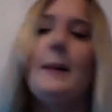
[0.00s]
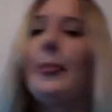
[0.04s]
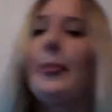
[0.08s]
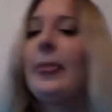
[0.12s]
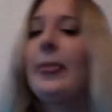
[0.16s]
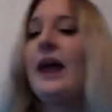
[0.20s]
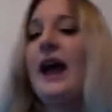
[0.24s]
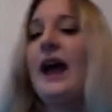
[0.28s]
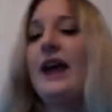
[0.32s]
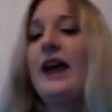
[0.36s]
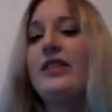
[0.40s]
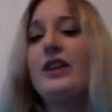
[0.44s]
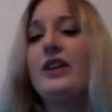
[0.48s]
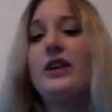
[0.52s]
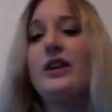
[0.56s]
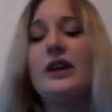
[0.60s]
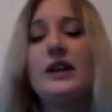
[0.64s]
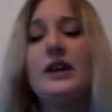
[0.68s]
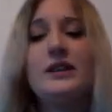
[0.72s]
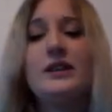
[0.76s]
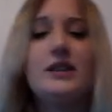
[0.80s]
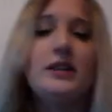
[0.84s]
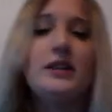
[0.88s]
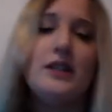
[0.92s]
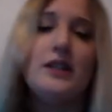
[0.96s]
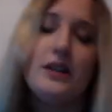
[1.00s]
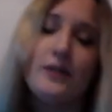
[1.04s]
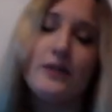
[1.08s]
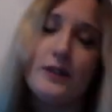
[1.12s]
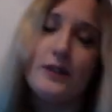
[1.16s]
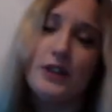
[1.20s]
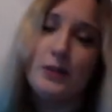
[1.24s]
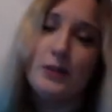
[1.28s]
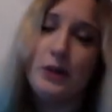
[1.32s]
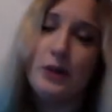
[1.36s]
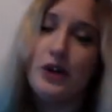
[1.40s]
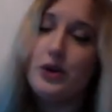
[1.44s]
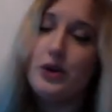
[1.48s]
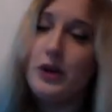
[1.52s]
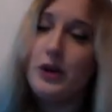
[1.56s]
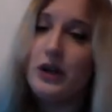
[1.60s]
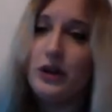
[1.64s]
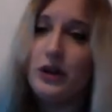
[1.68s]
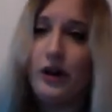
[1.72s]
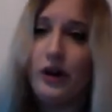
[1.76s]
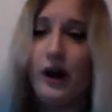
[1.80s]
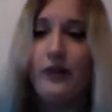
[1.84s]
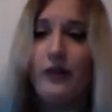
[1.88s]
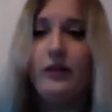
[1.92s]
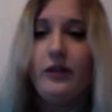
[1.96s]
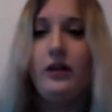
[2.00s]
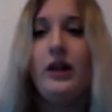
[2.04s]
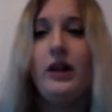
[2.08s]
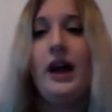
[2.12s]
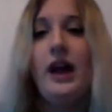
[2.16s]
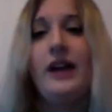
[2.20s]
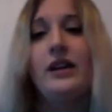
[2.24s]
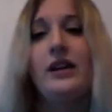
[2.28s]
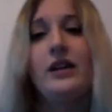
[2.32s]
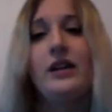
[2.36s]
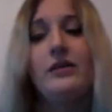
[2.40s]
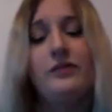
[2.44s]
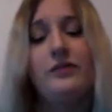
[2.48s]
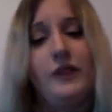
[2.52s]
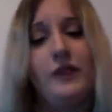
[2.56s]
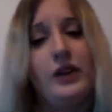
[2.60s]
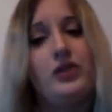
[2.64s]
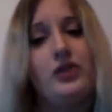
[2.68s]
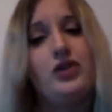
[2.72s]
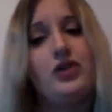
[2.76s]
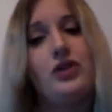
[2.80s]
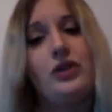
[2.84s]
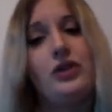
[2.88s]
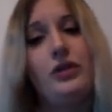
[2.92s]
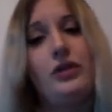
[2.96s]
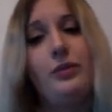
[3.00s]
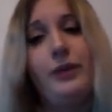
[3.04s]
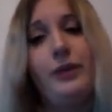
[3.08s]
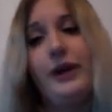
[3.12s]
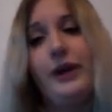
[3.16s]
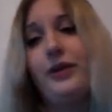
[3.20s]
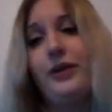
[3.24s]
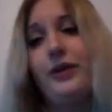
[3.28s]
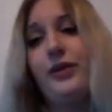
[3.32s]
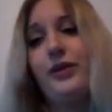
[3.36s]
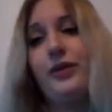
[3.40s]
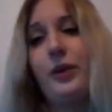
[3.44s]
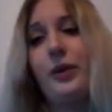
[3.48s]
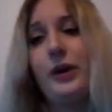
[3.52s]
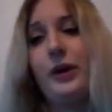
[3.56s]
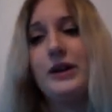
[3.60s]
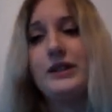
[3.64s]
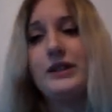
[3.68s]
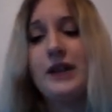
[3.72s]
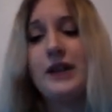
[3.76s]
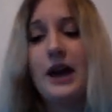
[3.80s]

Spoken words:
And there is a difference between novel and conventional metaphors.